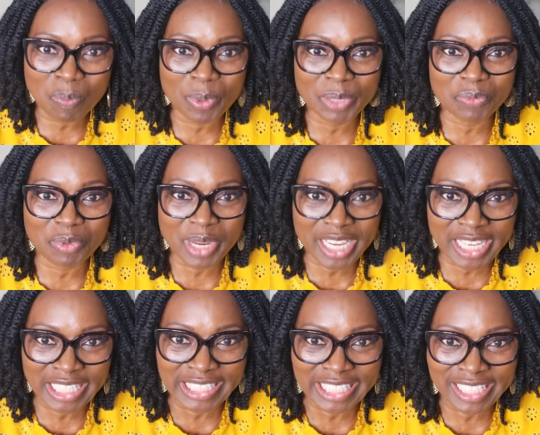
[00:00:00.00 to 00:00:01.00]
with
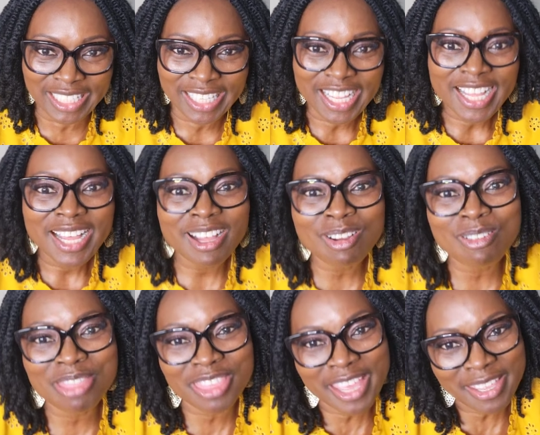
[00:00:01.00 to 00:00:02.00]
really, oh,
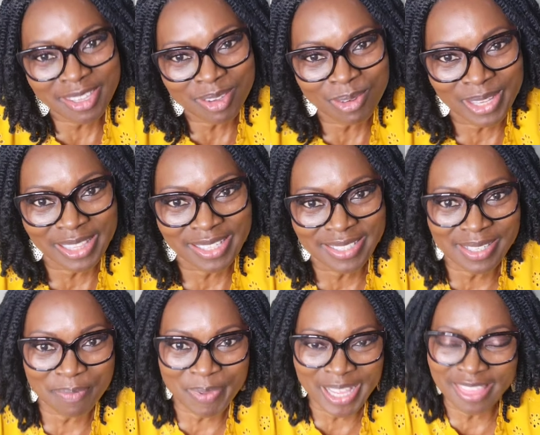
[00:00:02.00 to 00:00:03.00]
thank you,
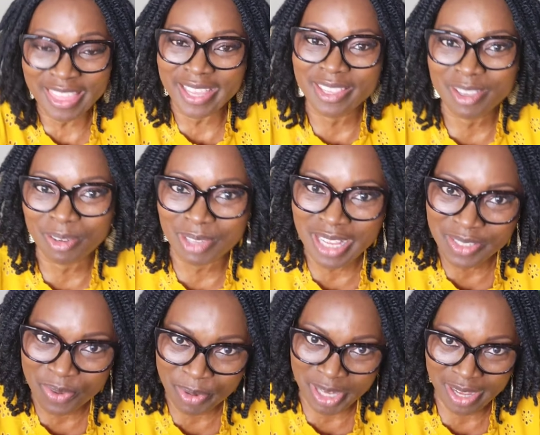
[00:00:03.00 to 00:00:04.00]
Elizabeth. Thank you. That's
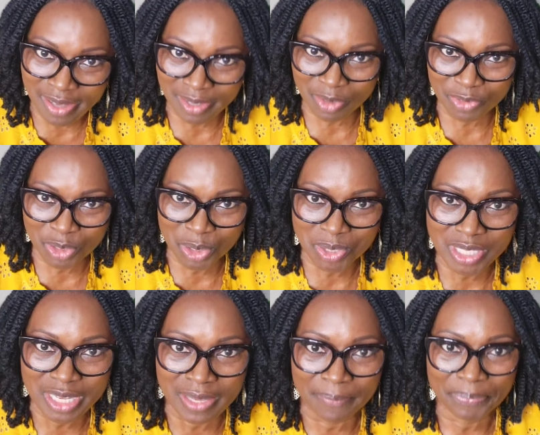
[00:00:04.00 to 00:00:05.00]
very kind of you to
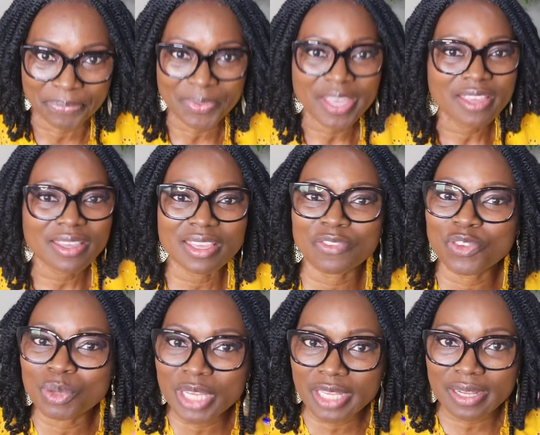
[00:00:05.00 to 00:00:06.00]
say. If
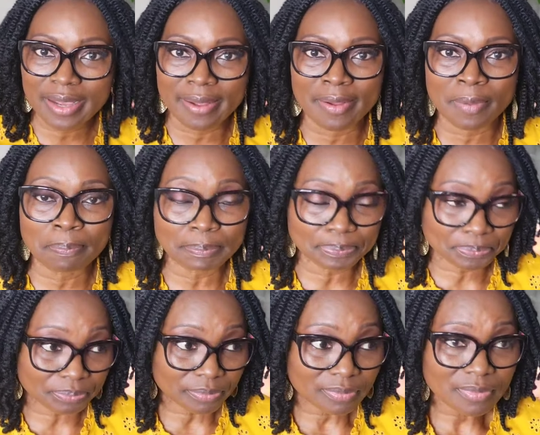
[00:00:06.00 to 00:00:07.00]
you need help
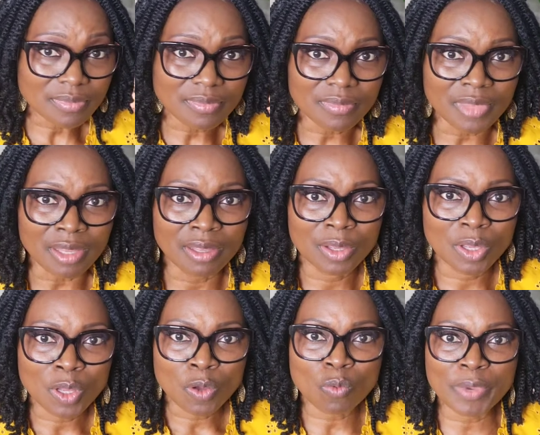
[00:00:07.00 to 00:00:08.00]

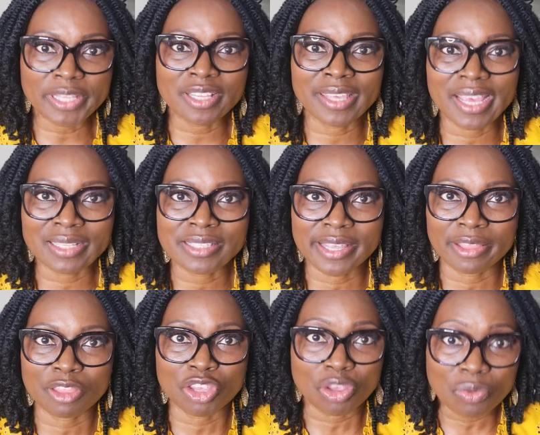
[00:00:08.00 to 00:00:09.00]
with
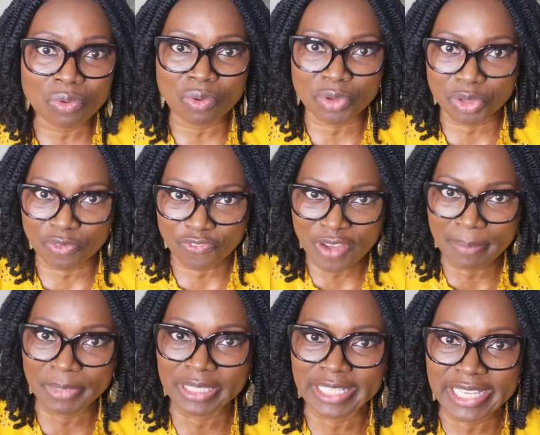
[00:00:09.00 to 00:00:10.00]
getting you or your
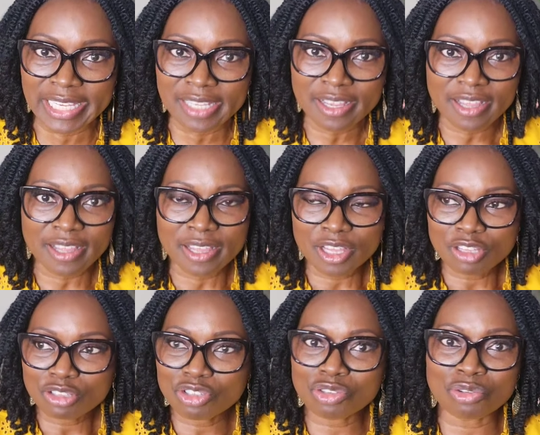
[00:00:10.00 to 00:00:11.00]
family
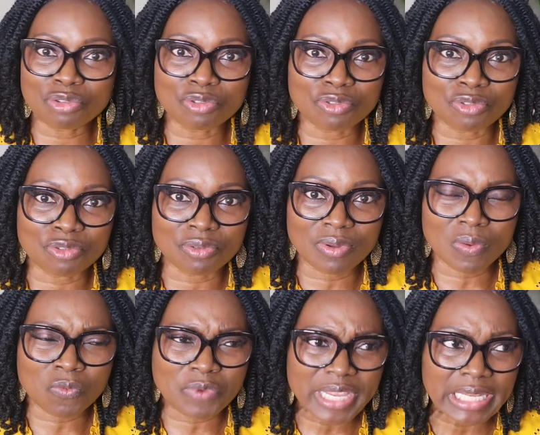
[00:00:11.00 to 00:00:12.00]
to
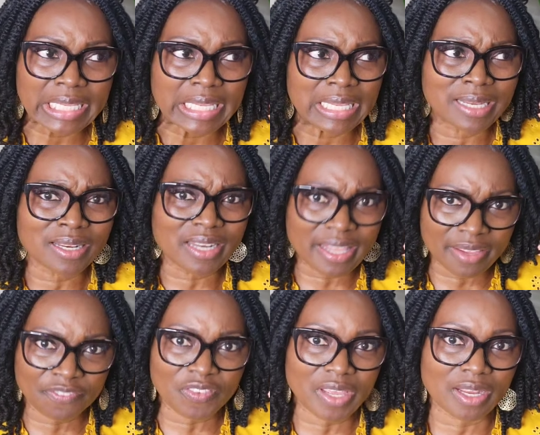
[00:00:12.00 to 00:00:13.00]
really
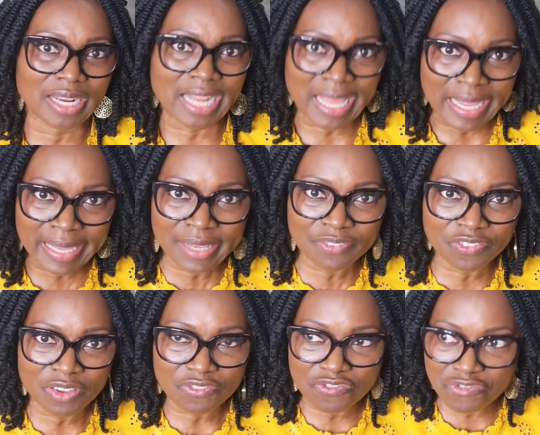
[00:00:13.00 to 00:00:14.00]
live a
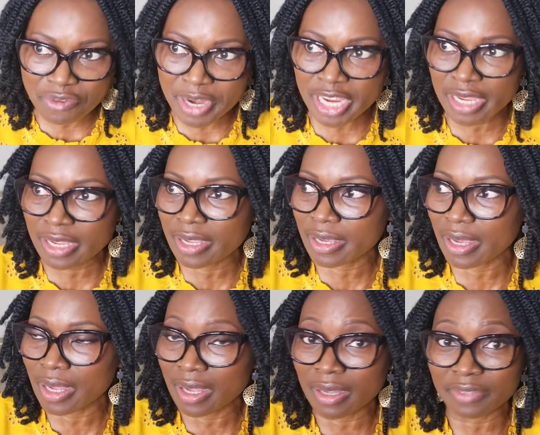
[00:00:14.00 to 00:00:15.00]
life free
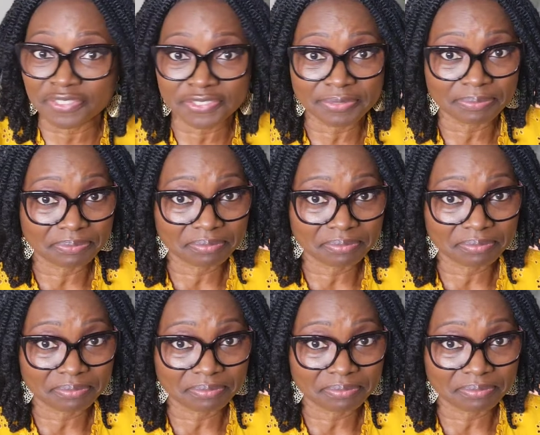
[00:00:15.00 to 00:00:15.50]
of